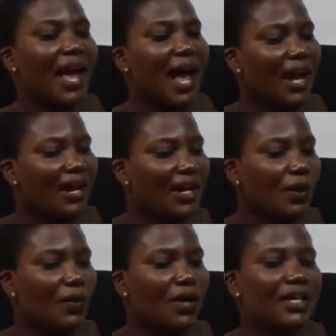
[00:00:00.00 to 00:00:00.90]

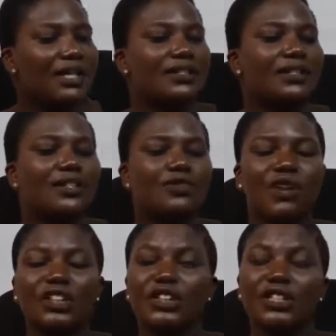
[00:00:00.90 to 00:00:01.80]
Another one is
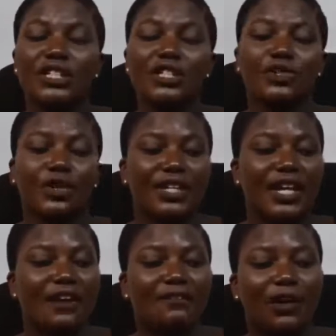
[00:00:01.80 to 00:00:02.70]
distraction in the
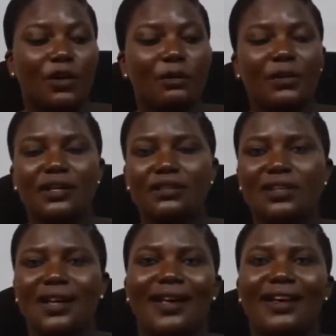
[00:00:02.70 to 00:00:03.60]
study
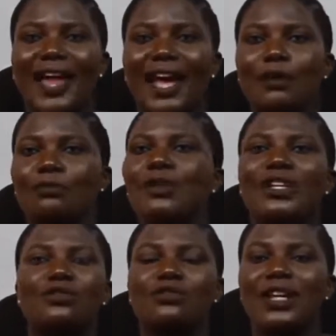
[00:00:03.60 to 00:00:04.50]
environment. Like
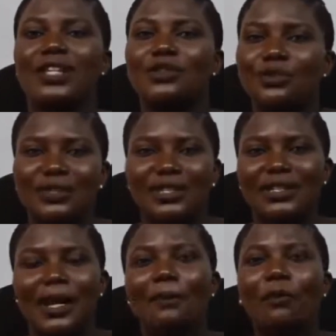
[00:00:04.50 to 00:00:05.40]
many students, you see
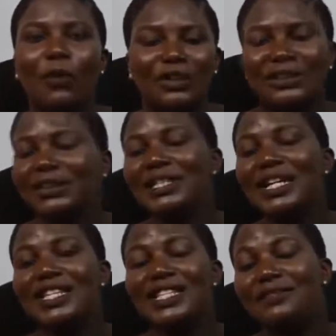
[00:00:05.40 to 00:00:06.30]
them
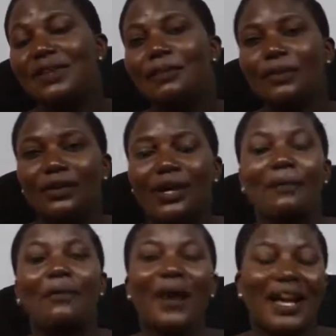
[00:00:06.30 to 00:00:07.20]
watching TV
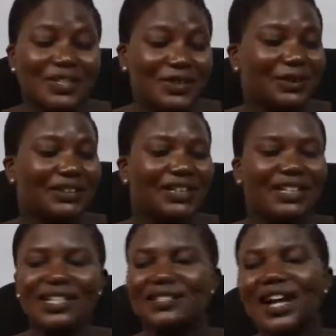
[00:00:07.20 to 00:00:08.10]
program while
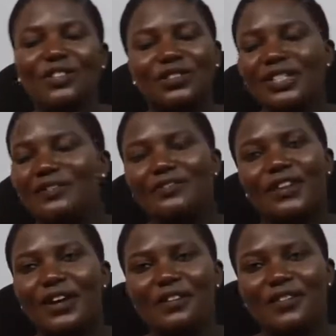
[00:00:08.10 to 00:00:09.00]
studying. Is actually
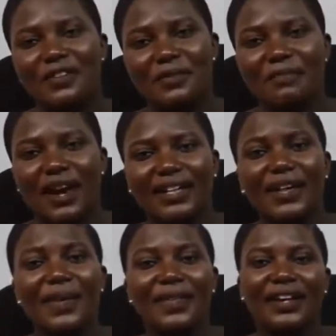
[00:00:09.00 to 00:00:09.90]
very, very
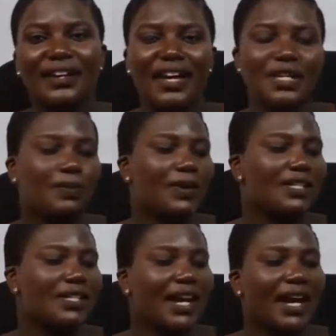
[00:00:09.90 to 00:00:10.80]
bad. The next
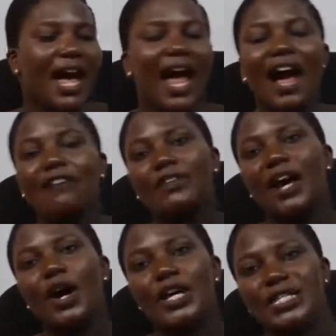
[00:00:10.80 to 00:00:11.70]
point here I have
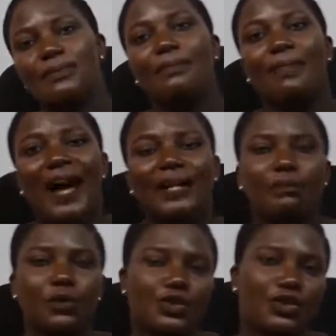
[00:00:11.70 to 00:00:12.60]
now is
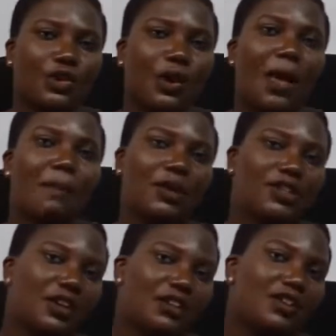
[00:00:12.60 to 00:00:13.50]
bad posture.
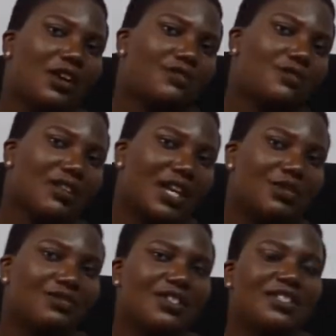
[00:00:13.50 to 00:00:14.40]
Majority of
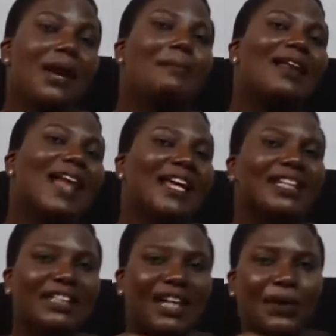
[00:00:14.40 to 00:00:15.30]
students, you see them
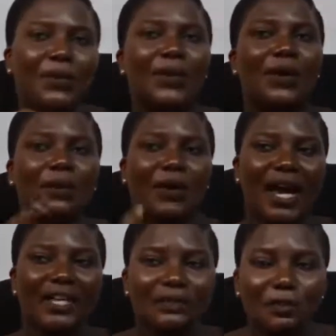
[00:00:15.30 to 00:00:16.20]
lying down
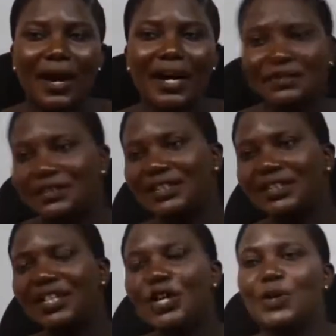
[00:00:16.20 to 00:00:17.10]
while
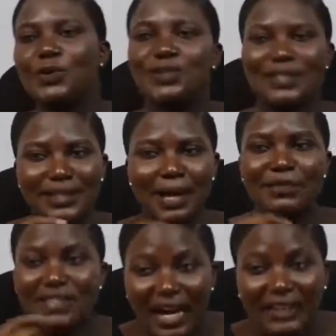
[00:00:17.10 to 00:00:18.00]
reading. You see
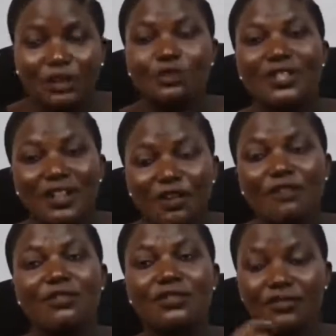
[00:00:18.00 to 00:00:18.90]
them standing. You
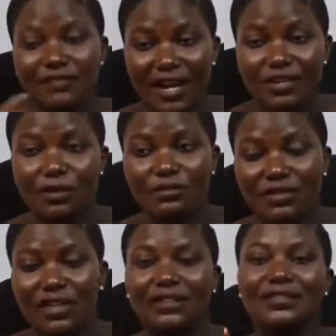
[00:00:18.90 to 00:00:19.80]
even find some
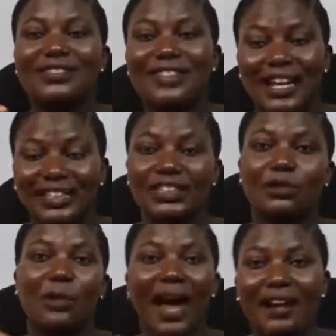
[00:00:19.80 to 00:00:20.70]
students
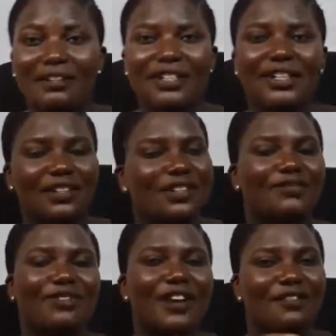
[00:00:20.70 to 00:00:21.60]
standing while reading. It's
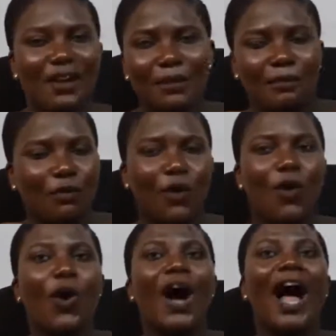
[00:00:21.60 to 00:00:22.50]
very, very
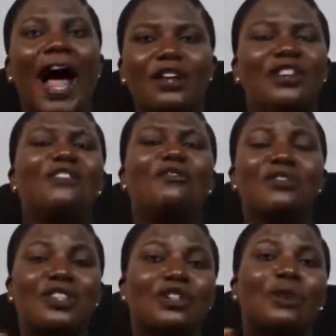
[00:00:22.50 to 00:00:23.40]
poor. And you
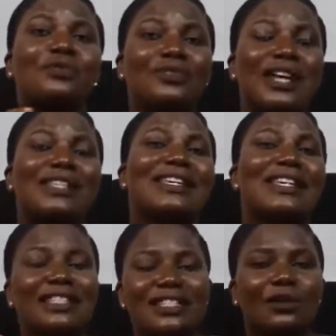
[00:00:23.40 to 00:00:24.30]
even see some students
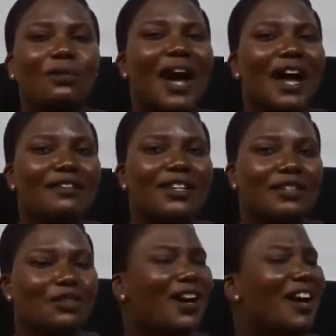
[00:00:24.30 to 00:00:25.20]
eating while
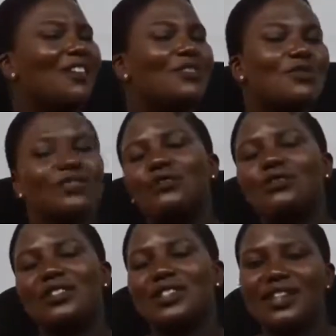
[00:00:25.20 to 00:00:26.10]
reading. You cannot do
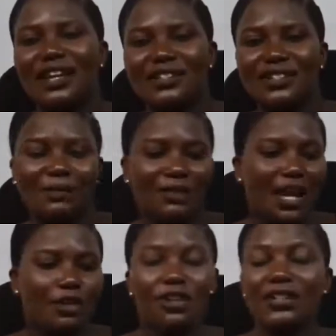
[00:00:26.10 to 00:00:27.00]
2 things at the same
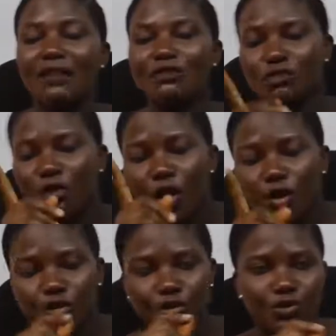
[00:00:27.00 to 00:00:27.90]
time. You just have to
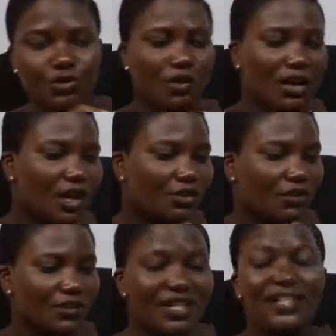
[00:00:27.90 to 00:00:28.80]
choose one out
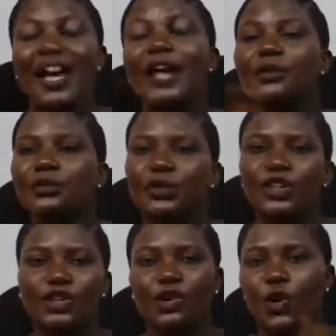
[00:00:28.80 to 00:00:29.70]
of it. Either you
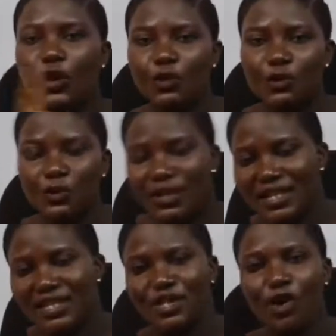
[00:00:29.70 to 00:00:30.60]
read or you
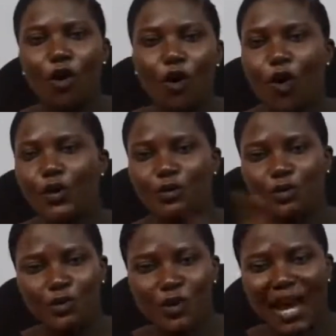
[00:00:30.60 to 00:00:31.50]
eat, or
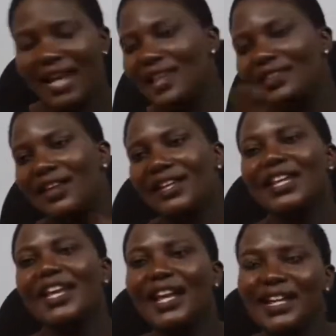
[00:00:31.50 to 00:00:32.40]
you do
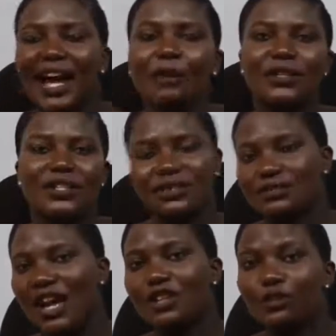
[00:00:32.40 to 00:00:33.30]
anything that will
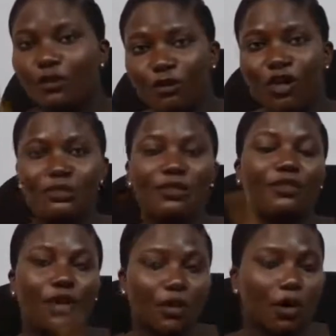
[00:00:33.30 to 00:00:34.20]
distract you first
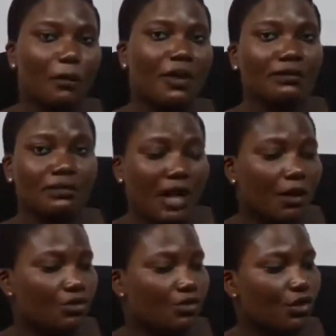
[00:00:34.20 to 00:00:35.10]
before coming
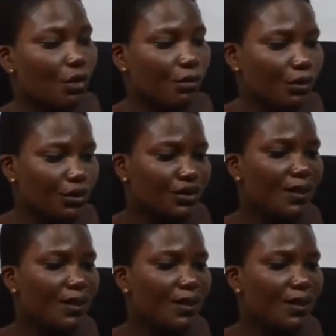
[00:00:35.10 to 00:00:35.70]
down to your books.